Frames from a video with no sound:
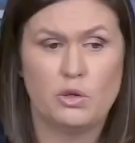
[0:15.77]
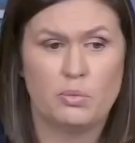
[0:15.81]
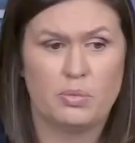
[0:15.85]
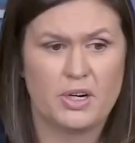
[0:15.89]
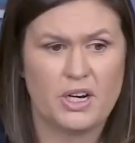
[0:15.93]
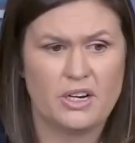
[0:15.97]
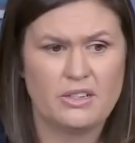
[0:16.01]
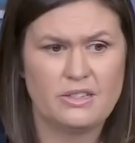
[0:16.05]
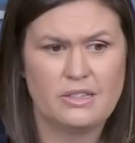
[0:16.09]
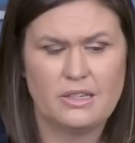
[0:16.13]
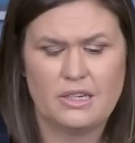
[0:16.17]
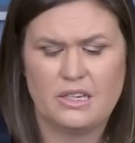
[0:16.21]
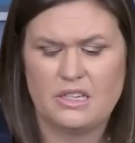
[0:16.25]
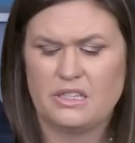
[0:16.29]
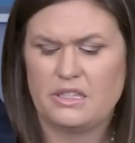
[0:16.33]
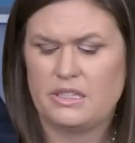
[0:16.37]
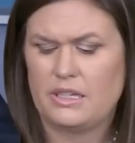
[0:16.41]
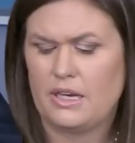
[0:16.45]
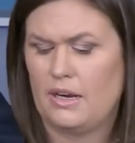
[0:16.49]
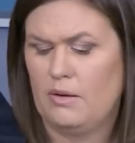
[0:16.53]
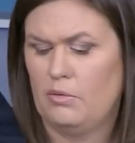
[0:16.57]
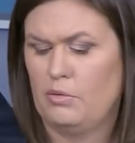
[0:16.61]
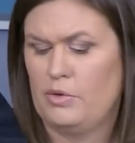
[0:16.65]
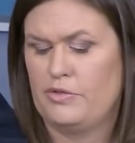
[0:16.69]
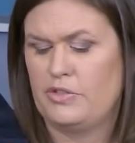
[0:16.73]
the President has
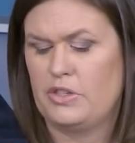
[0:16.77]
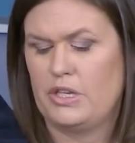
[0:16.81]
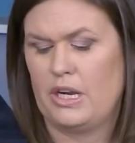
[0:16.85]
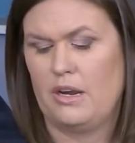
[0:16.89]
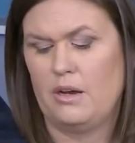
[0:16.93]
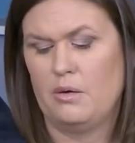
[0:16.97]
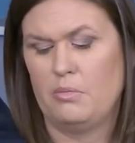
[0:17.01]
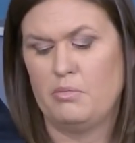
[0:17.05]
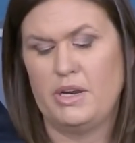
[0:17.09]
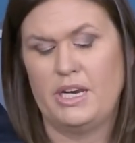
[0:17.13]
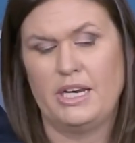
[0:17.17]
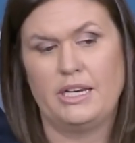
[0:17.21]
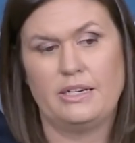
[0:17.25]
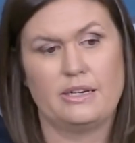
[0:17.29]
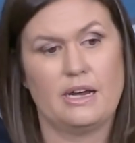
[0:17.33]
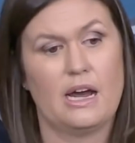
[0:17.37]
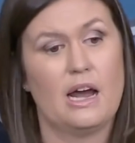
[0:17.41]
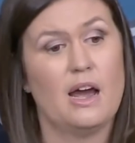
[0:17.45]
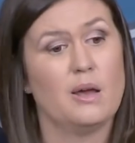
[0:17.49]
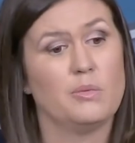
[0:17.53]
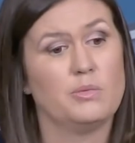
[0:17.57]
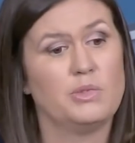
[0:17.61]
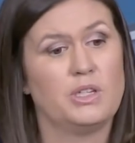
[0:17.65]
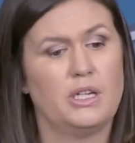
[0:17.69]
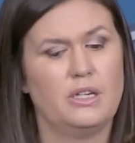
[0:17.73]
said, we've stated many
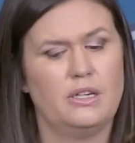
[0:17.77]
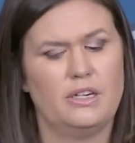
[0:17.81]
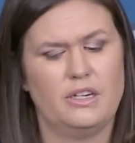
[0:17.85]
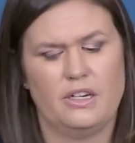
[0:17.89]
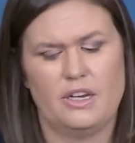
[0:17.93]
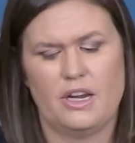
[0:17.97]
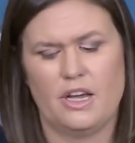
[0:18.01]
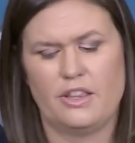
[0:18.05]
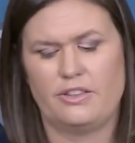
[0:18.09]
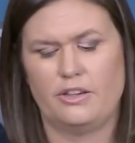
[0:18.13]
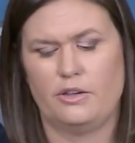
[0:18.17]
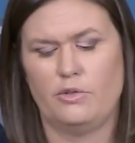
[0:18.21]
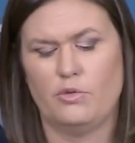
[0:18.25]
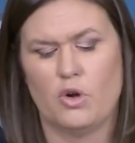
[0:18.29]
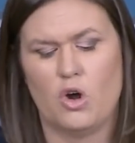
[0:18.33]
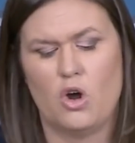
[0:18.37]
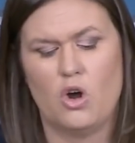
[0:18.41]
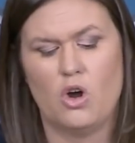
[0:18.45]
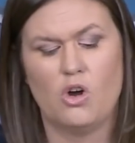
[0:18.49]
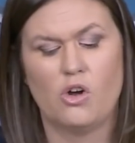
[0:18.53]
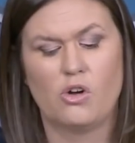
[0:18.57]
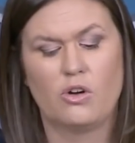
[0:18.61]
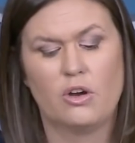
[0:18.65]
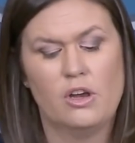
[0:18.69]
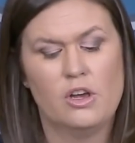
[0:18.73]
times, he did nothing
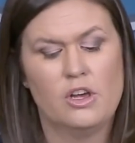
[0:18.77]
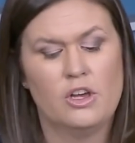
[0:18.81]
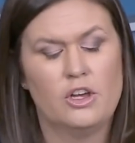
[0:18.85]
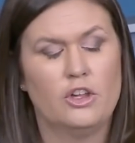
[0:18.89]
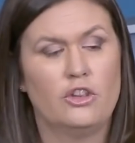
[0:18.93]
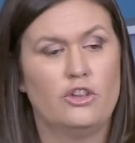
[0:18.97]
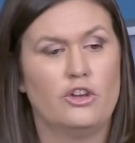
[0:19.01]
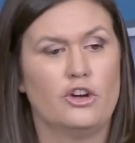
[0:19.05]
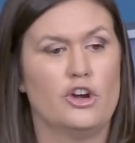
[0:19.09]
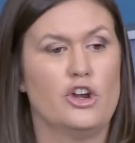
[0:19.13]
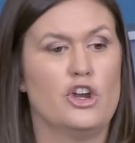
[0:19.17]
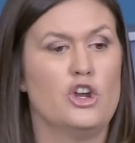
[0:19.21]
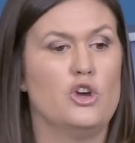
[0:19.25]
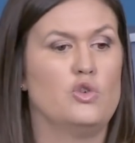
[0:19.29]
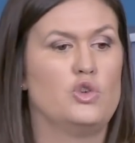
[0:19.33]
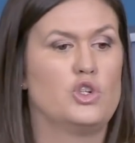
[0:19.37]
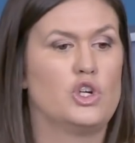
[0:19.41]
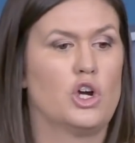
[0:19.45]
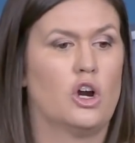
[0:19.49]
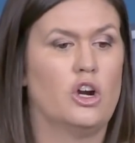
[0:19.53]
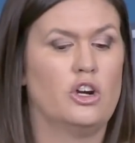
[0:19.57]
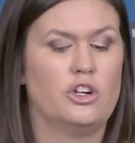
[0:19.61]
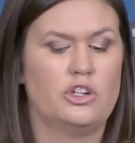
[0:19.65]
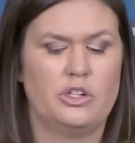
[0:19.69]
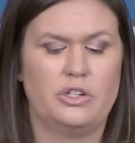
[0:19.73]
wrong. There are no
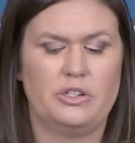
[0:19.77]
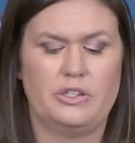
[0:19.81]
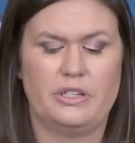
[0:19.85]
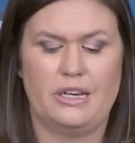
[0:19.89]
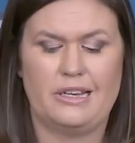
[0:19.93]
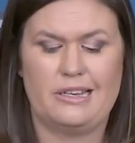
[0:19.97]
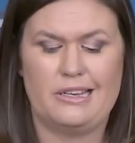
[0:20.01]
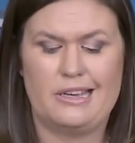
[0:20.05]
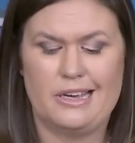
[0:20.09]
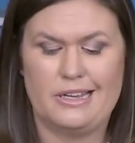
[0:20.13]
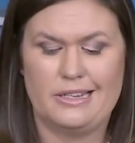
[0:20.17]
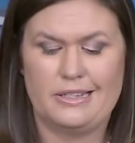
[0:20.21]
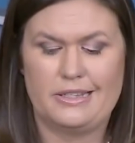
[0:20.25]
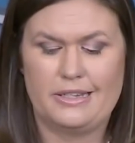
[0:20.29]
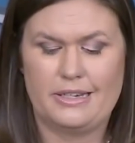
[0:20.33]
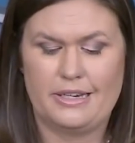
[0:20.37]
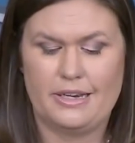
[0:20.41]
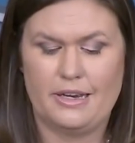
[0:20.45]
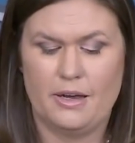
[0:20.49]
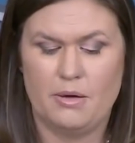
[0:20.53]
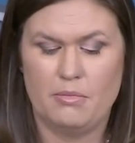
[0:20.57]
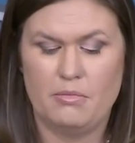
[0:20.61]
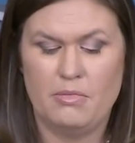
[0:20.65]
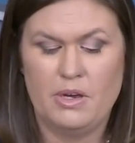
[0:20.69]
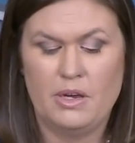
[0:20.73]
charges against
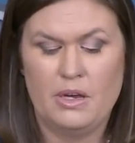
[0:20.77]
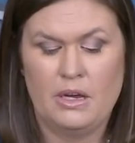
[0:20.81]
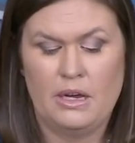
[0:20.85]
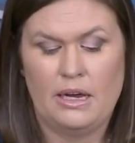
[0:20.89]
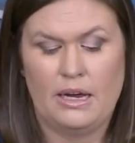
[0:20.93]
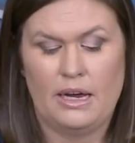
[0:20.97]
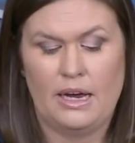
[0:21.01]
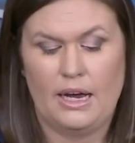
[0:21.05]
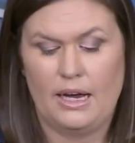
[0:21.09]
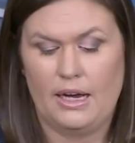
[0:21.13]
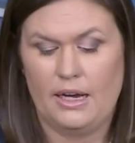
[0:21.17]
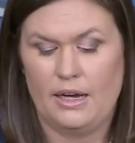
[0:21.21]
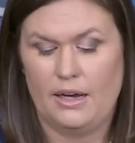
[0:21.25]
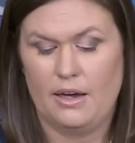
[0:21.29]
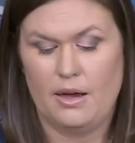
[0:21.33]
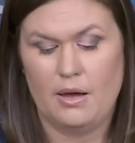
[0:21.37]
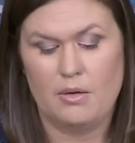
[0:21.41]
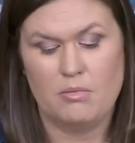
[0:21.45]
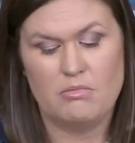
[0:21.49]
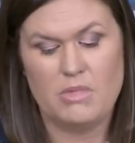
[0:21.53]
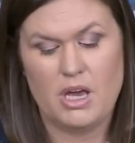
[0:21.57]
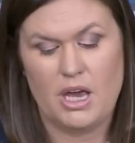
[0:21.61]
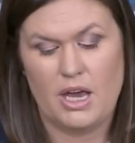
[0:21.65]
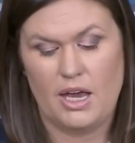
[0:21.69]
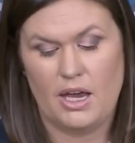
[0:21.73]
him.
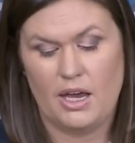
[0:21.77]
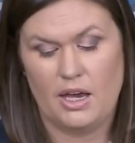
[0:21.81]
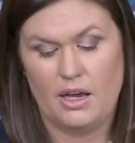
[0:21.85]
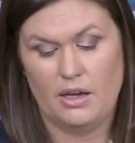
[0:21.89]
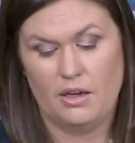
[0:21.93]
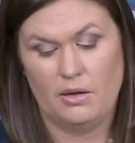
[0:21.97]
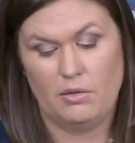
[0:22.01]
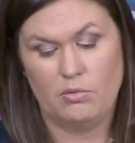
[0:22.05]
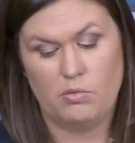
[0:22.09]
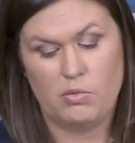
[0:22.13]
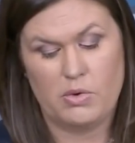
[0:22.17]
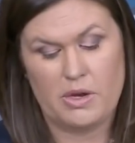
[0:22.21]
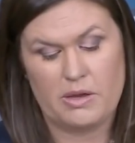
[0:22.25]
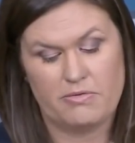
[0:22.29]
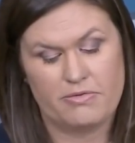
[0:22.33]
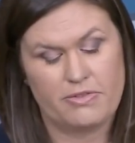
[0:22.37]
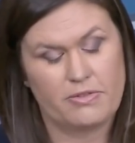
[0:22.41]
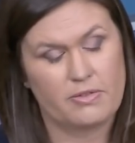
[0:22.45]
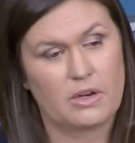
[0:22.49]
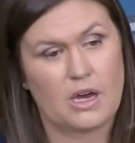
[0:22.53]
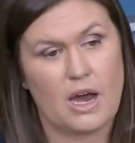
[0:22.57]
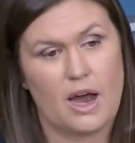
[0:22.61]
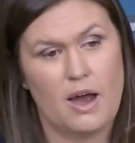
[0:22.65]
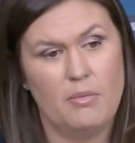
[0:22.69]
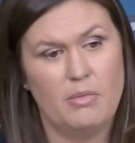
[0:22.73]
And
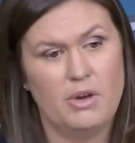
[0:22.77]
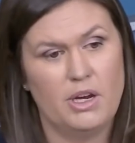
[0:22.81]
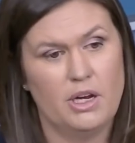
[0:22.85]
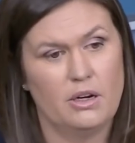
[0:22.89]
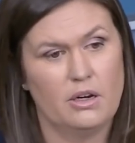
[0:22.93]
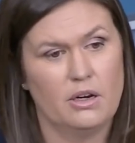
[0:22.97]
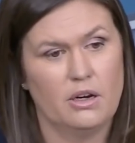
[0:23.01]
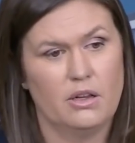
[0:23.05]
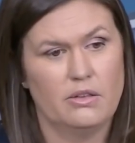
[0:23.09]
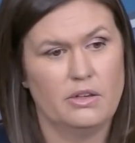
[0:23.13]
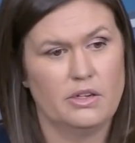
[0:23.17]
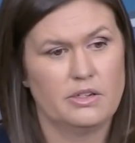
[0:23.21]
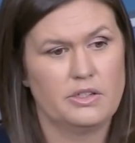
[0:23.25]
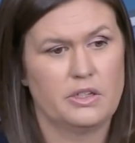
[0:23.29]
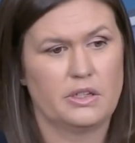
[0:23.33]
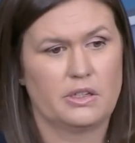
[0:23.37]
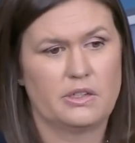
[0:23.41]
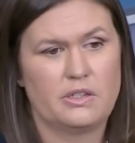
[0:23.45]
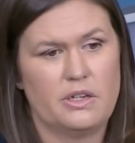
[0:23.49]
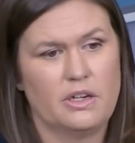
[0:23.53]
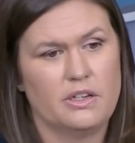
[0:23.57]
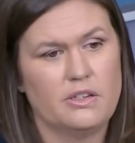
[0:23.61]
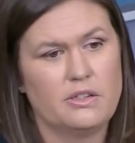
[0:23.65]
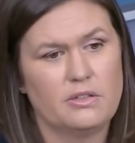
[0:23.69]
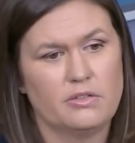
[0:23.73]
we've commented on this
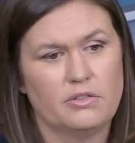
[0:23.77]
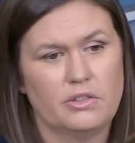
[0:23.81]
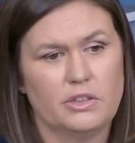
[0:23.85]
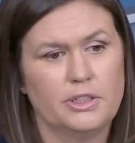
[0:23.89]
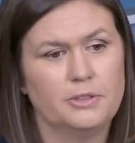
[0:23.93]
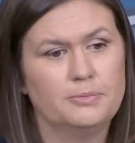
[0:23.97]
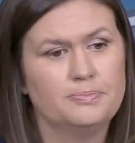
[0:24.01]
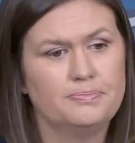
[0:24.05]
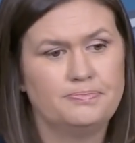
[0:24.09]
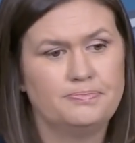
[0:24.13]
extensively.